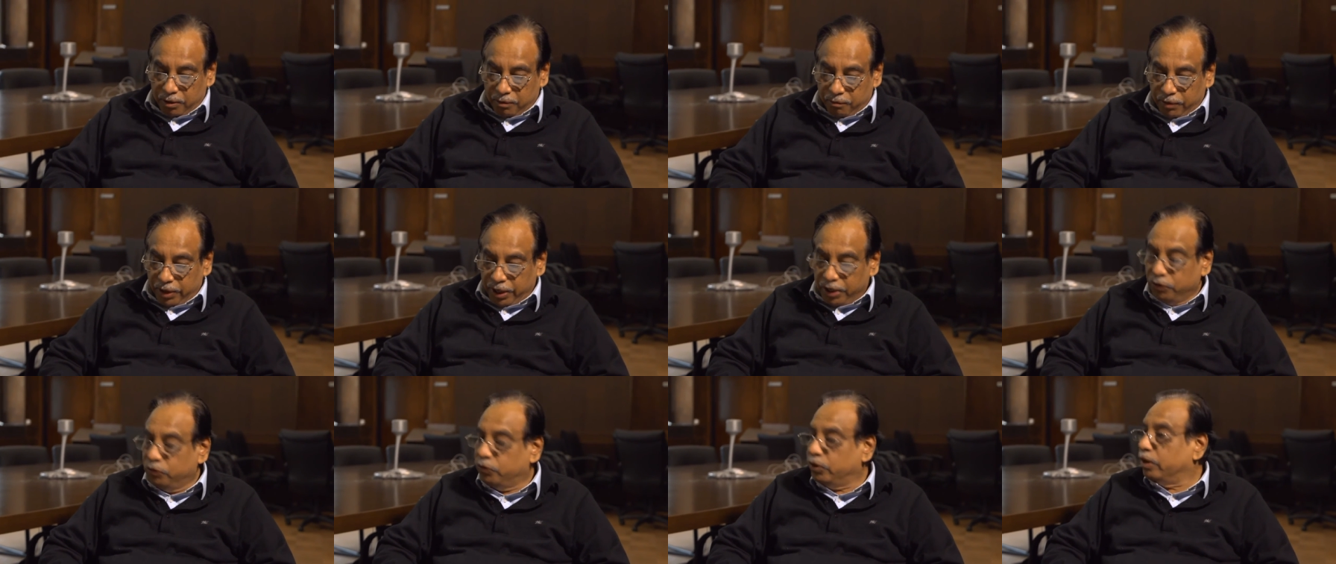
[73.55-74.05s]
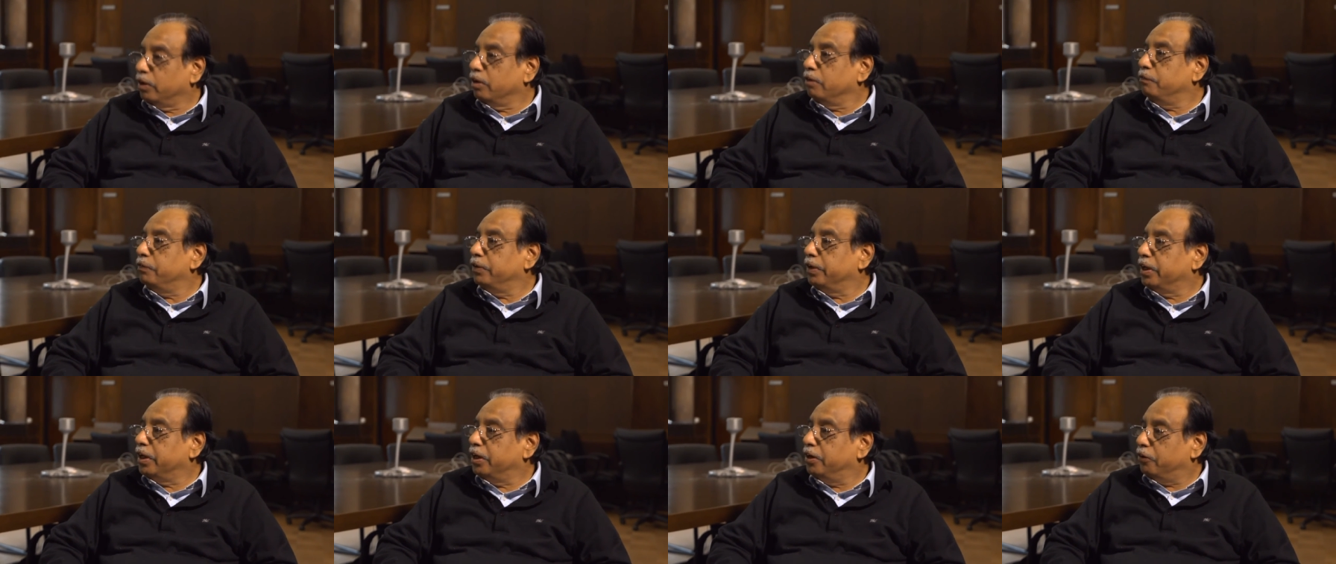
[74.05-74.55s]
very
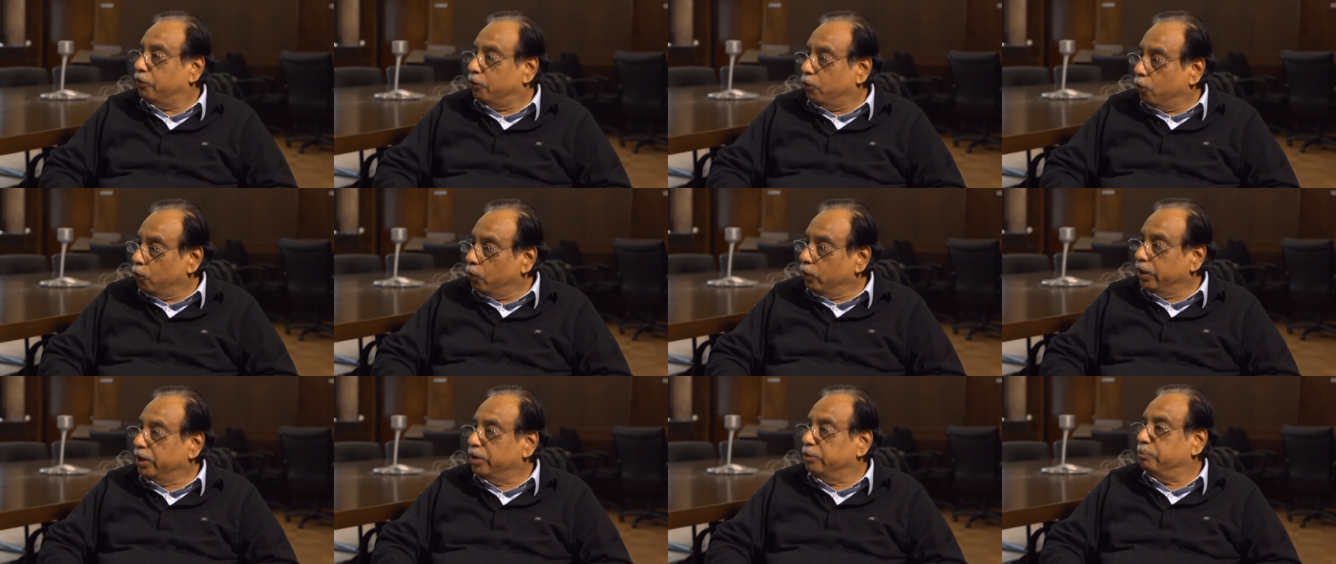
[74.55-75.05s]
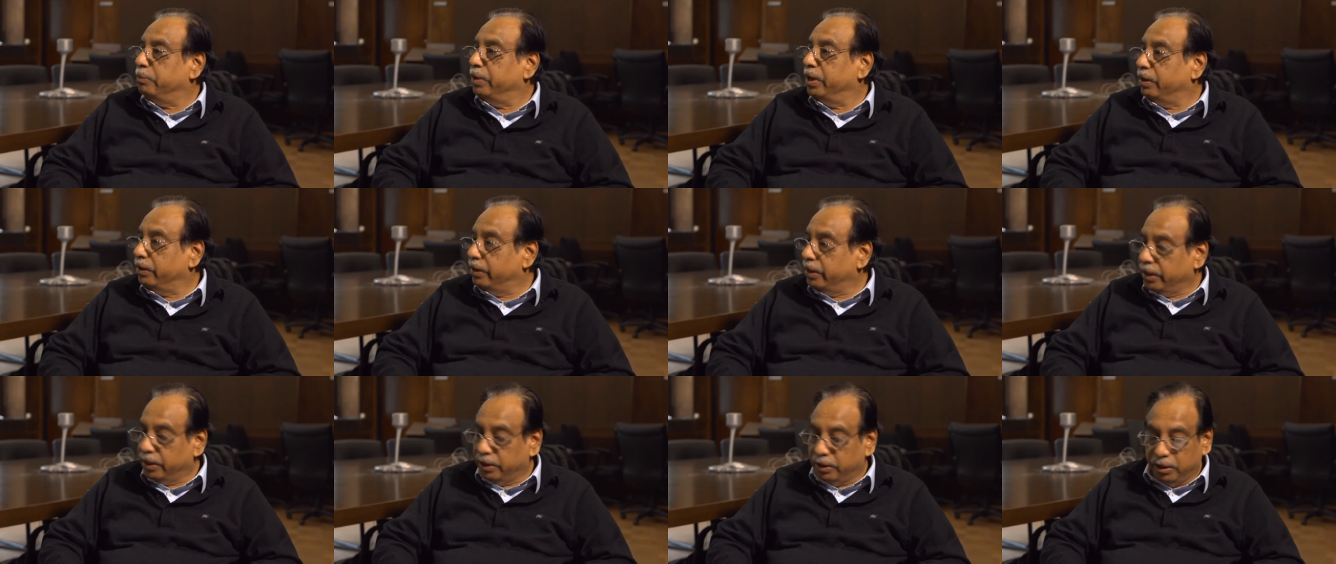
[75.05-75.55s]
significant role in
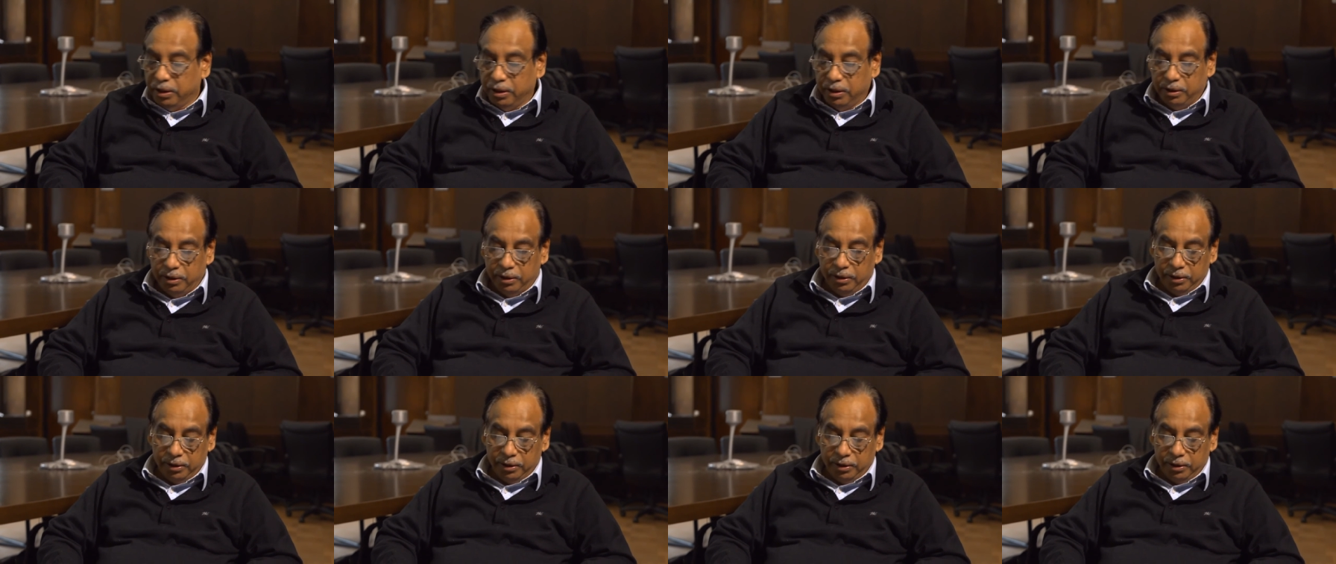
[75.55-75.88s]
building